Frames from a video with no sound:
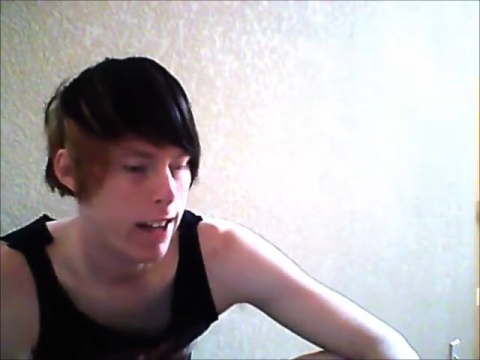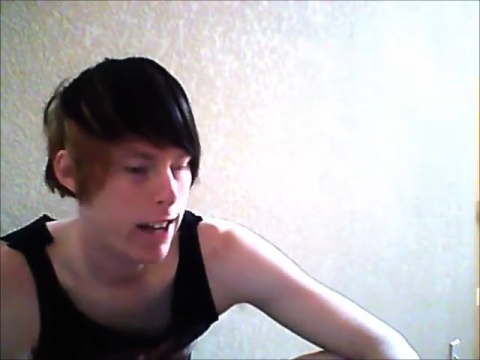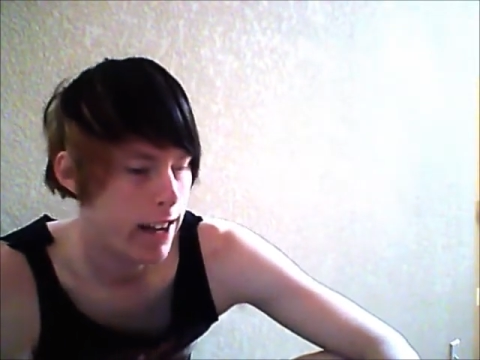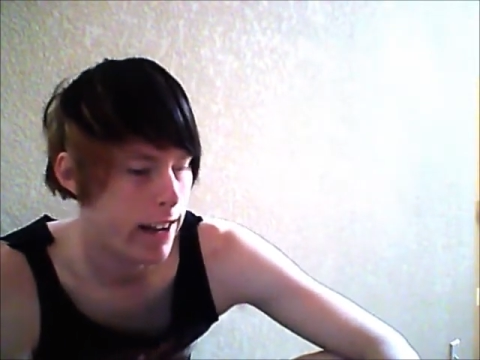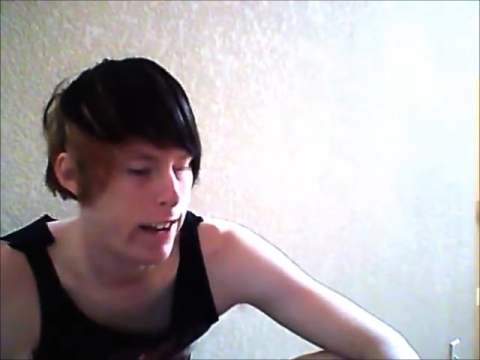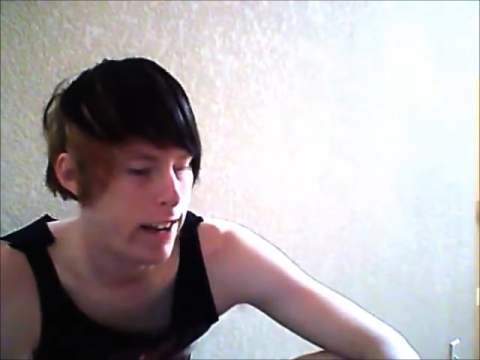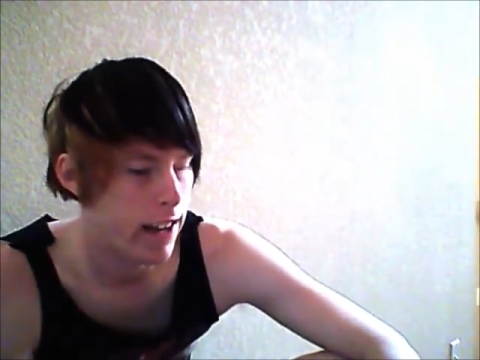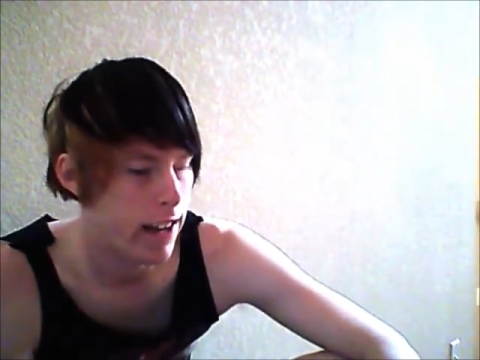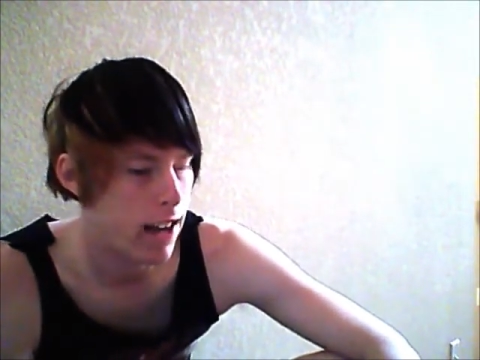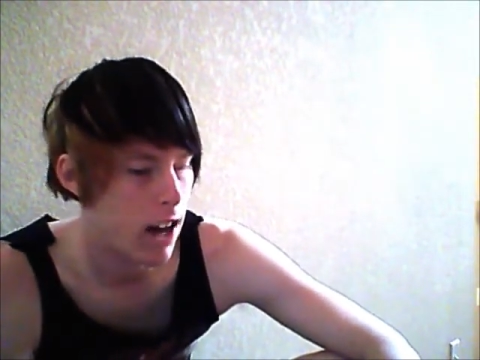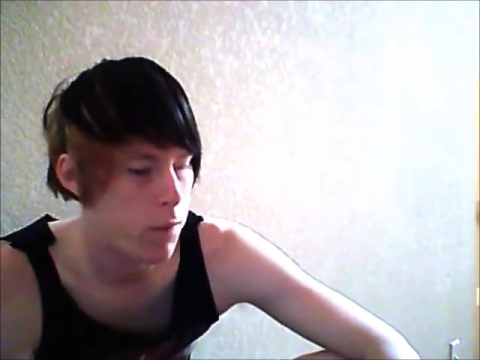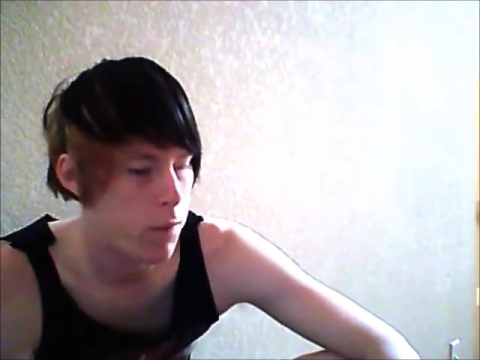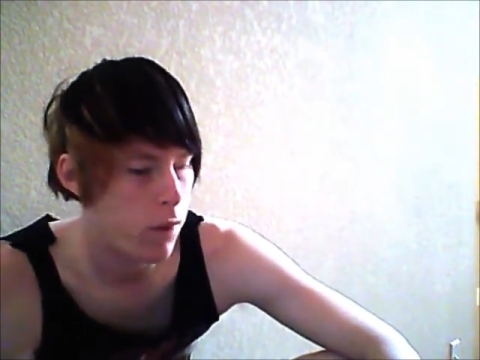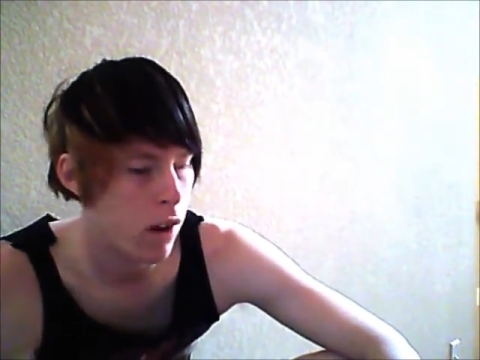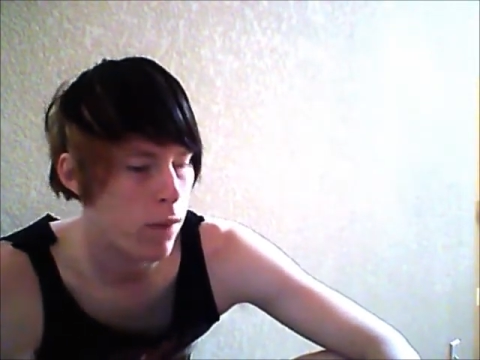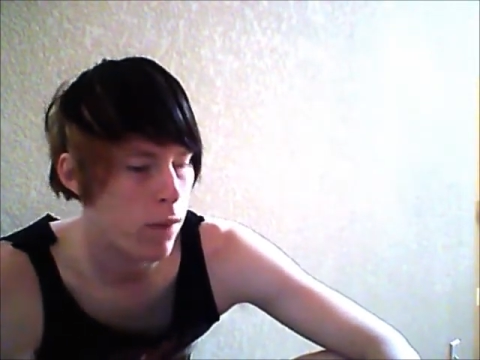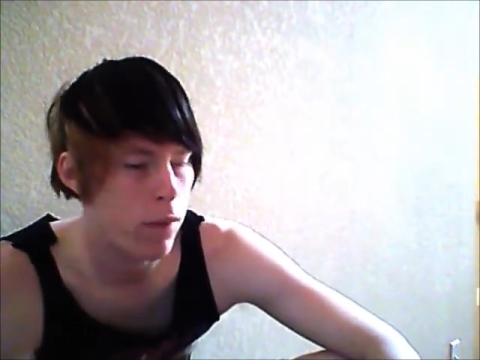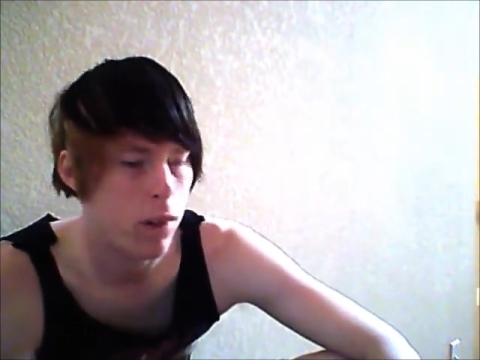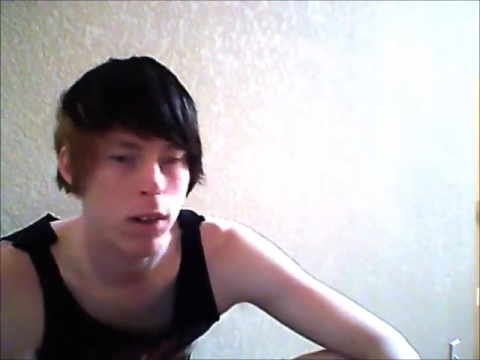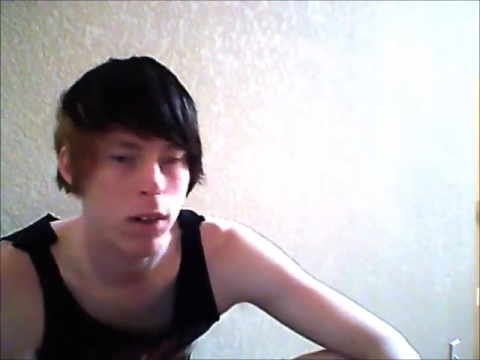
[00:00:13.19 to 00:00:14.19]
And I
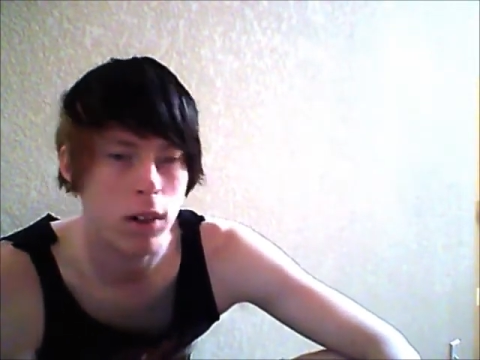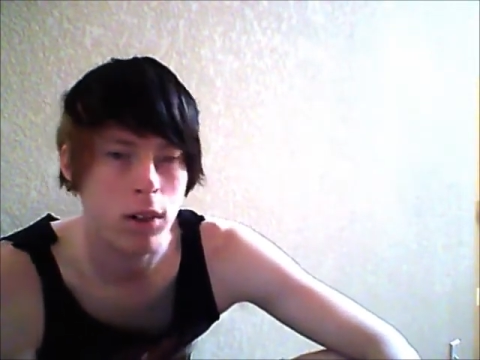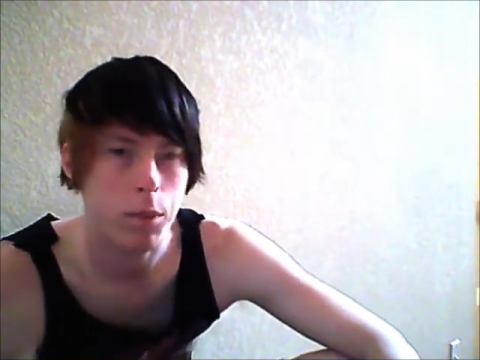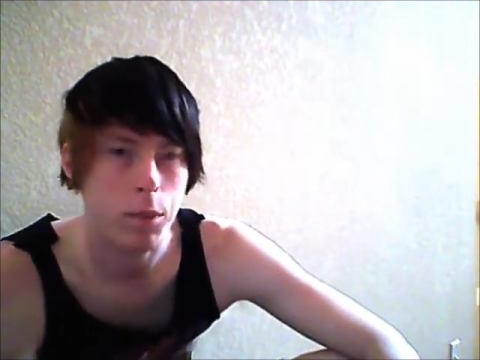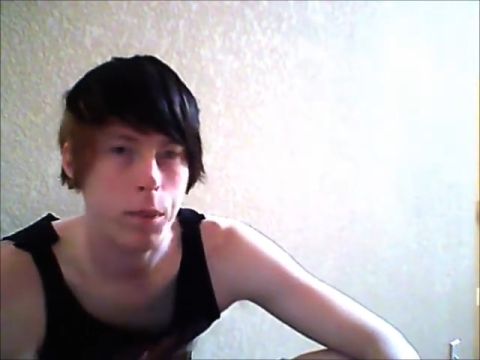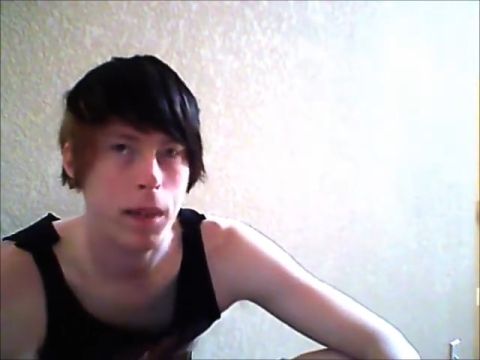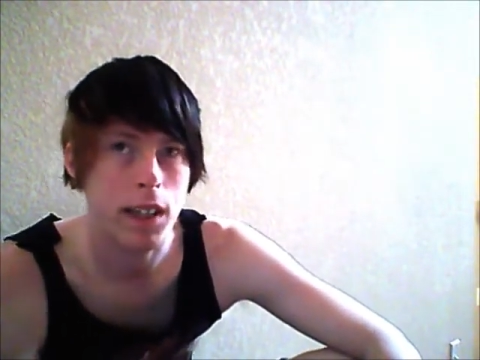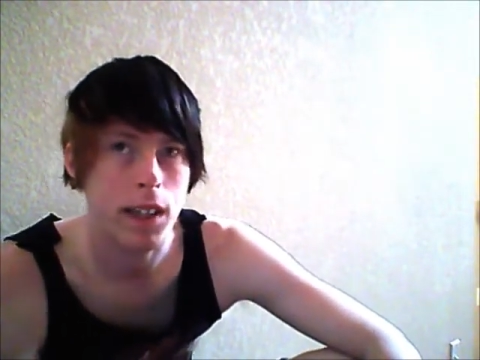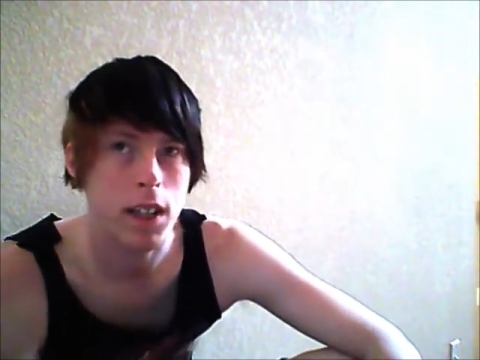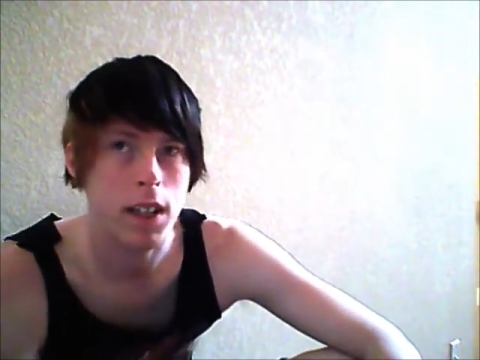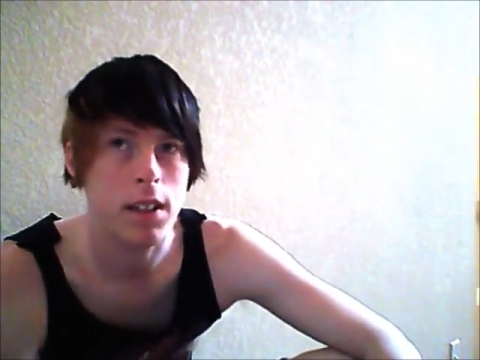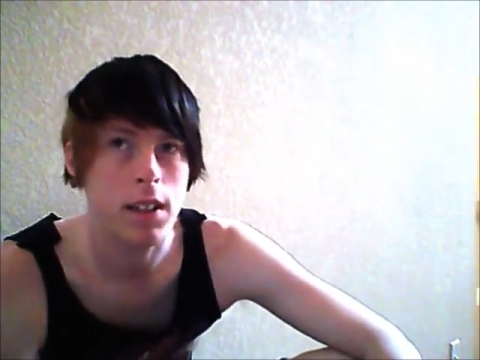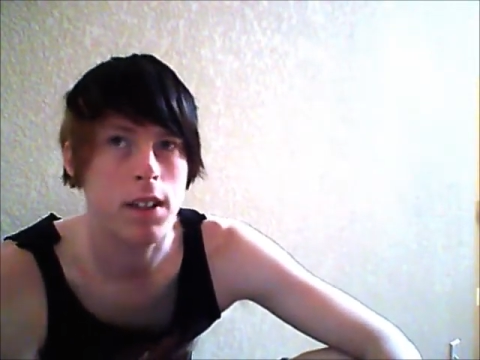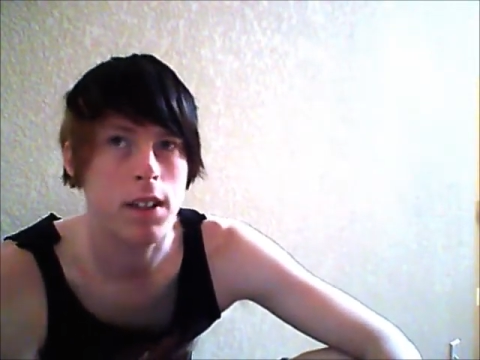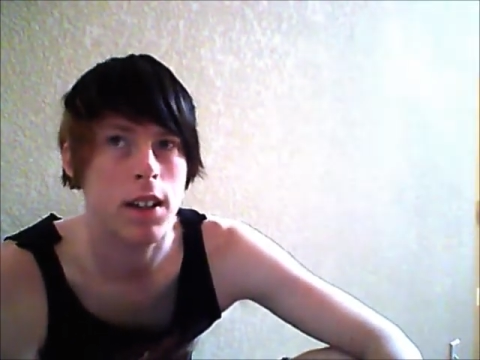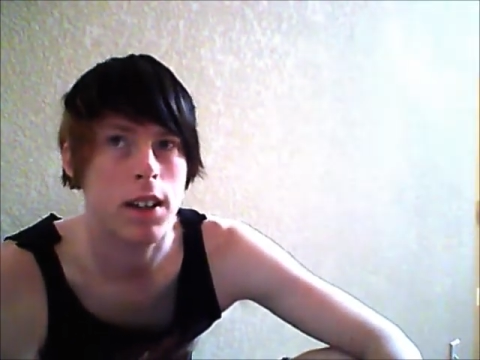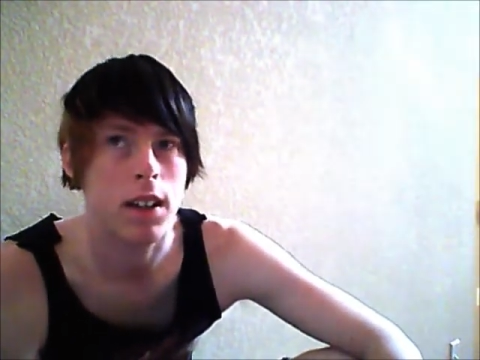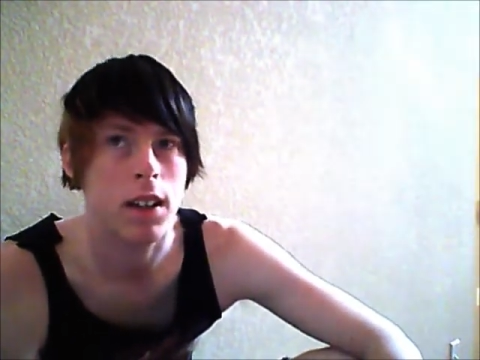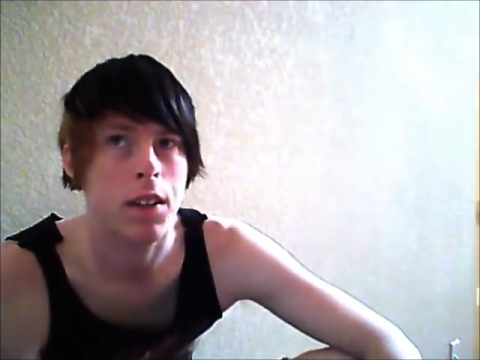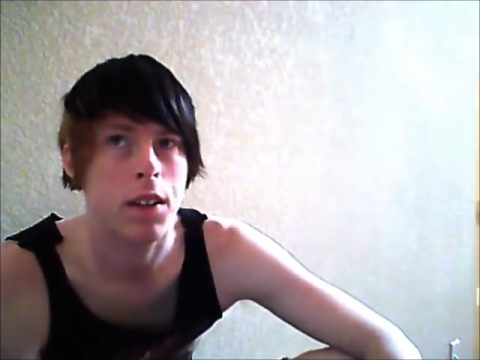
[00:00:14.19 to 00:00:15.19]
probably won't because
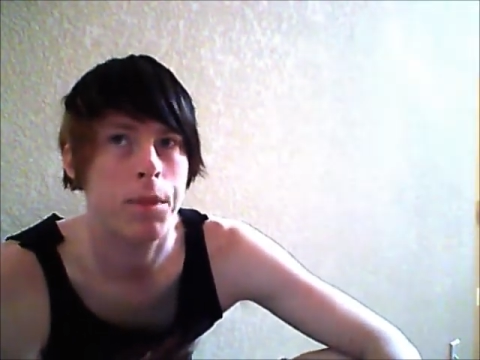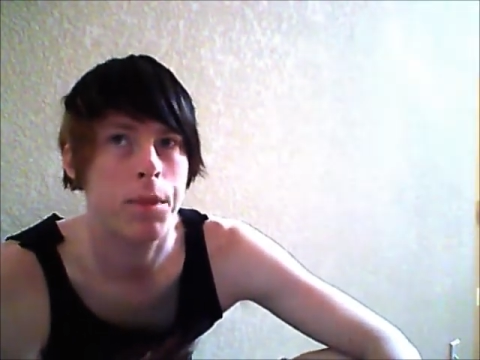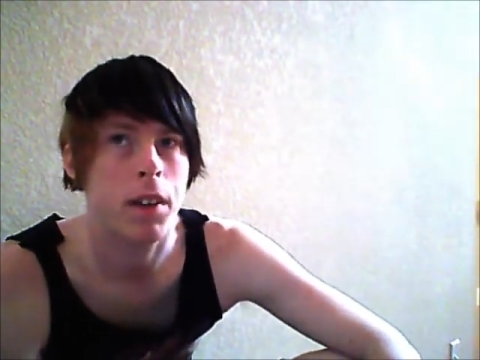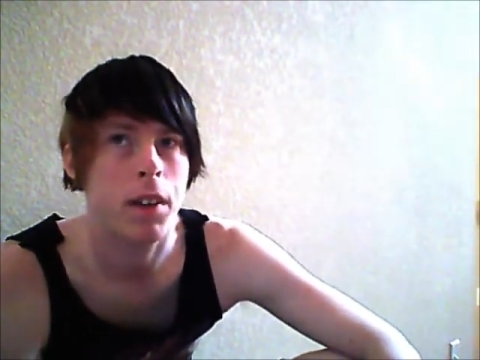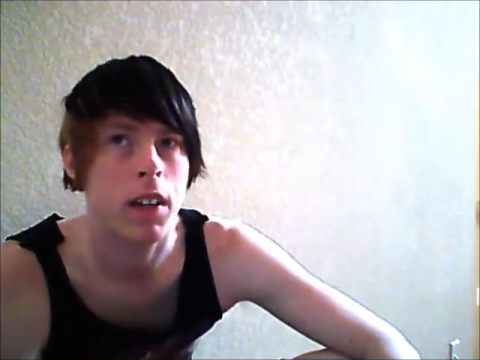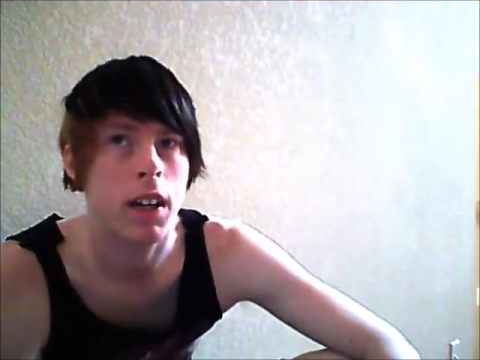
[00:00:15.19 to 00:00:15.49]
I